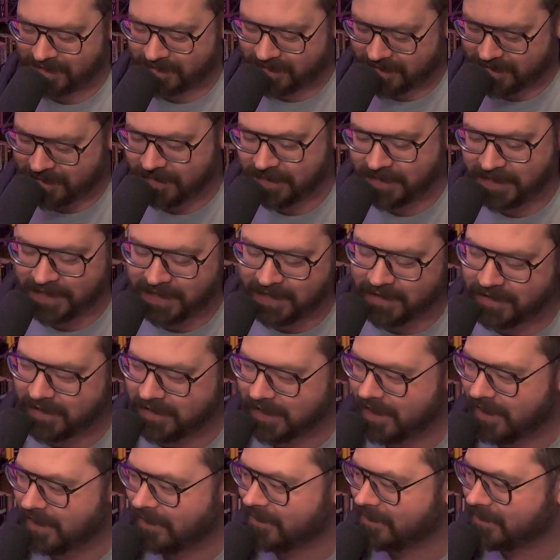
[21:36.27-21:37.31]
on the
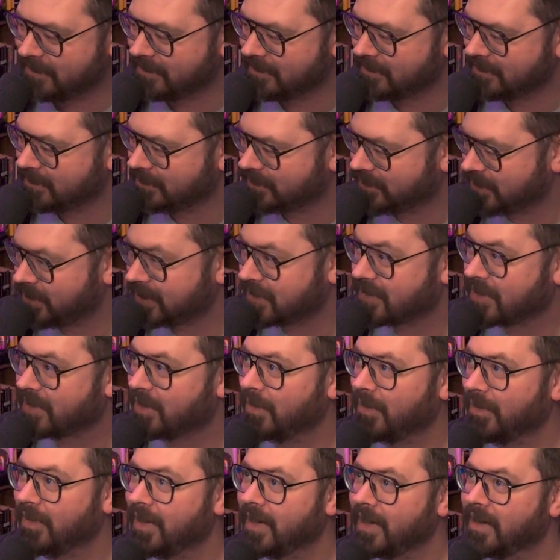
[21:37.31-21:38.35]
internet. Just
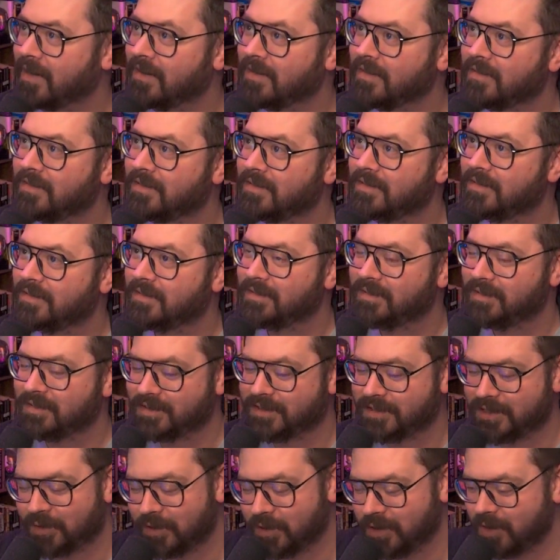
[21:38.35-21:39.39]
go there.
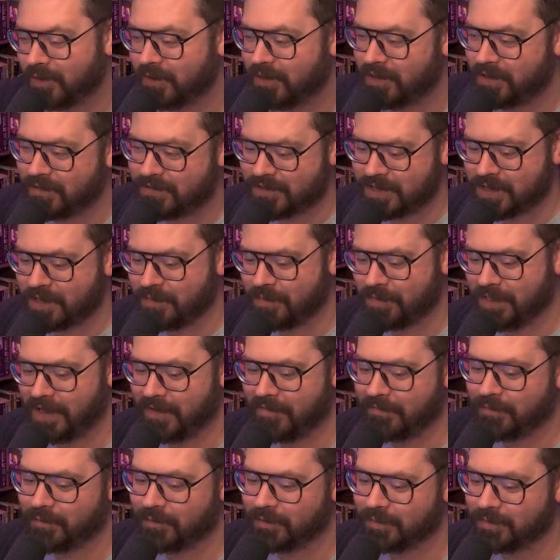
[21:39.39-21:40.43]
Don't go to those other
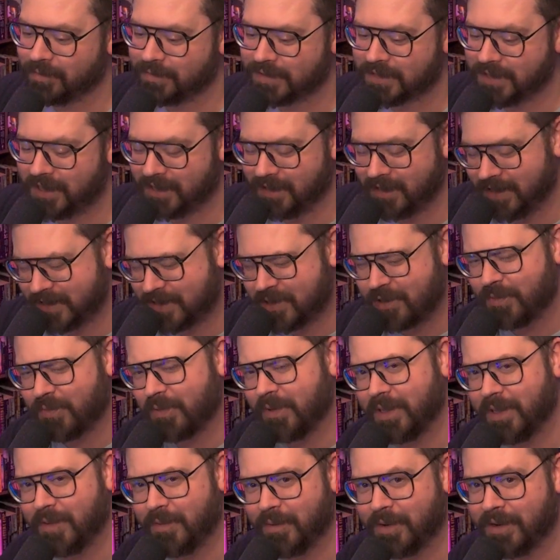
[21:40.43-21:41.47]
platforms unless you
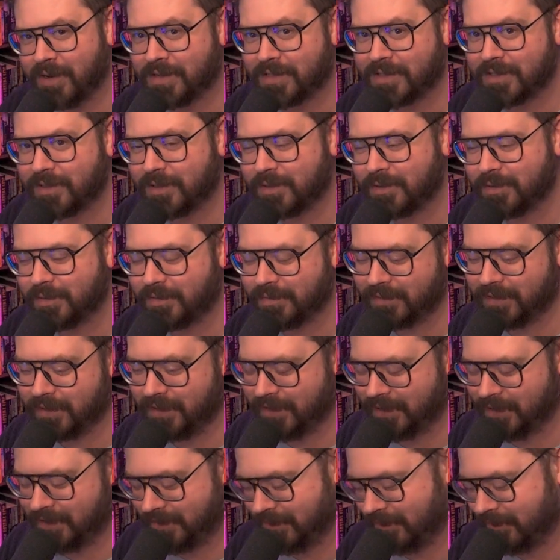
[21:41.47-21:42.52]
really want to.
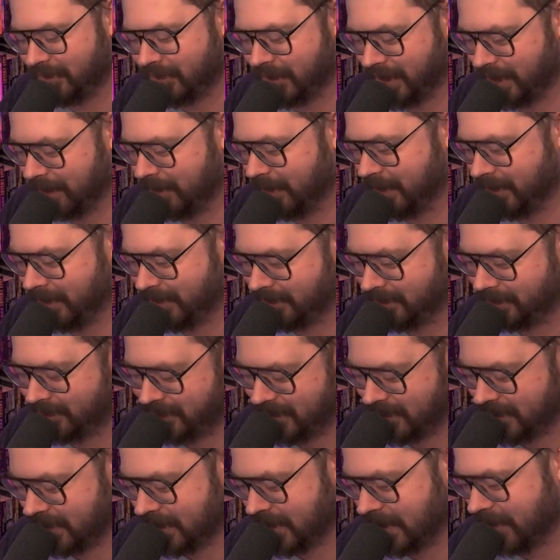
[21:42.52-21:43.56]
And then you can find me
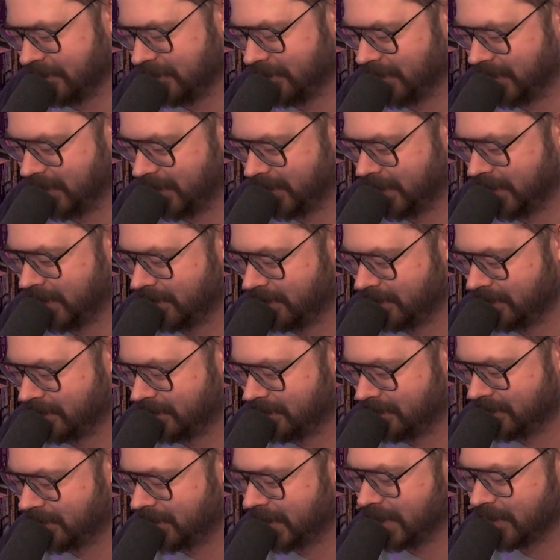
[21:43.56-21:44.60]
at
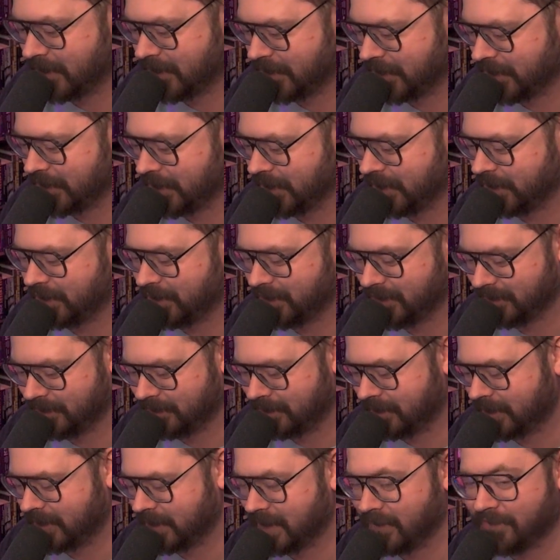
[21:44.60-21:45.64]
danfinity.gg or
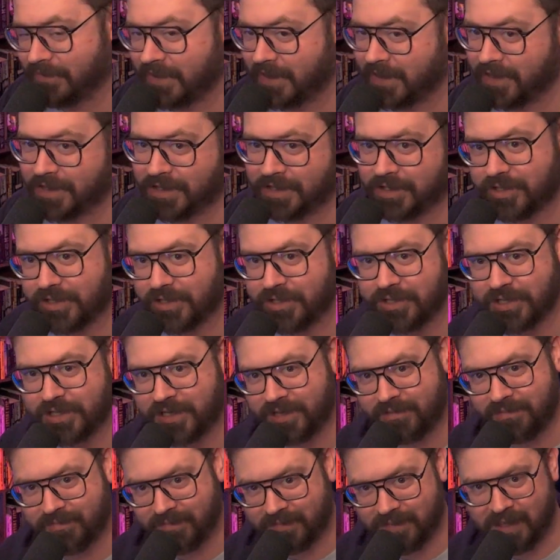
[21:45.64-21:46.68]

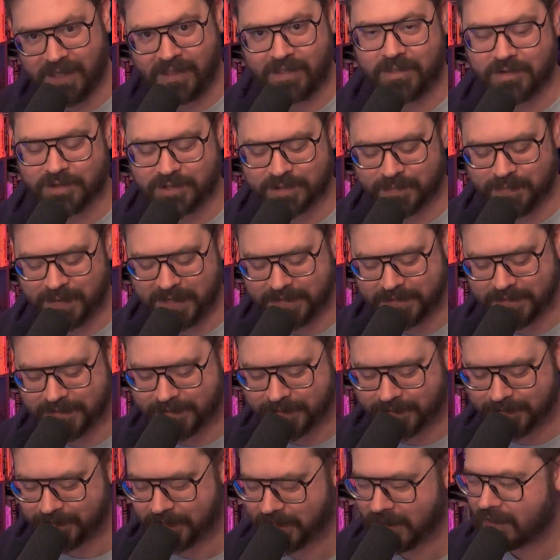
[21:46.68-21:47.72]
danfinitygg at those
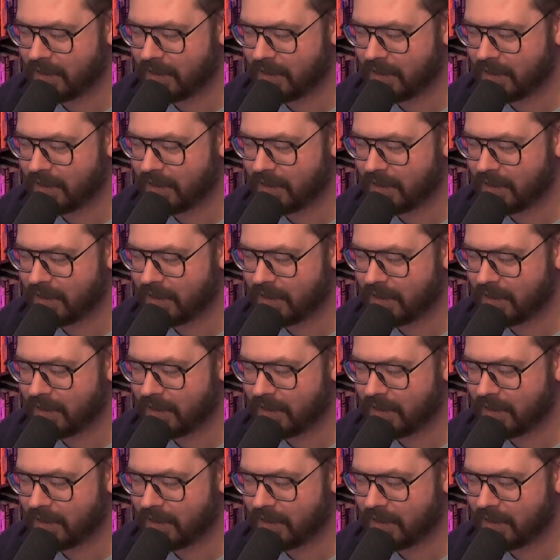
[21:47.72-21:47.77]
spaces.